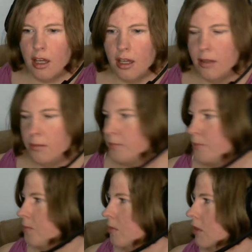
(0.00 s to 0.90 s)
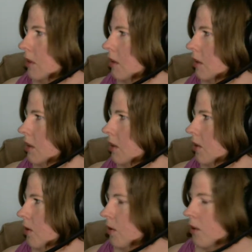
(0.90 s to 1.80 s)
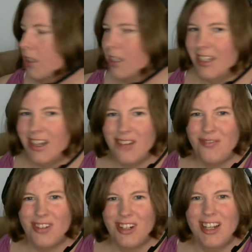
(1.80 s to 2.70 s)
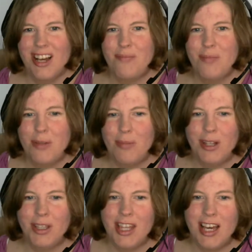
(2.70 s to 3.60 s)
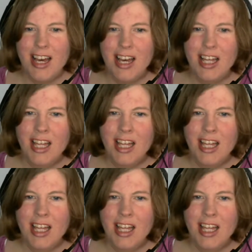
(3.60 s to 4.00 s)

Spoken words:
Um, so yeah, I'm pretty happy about that.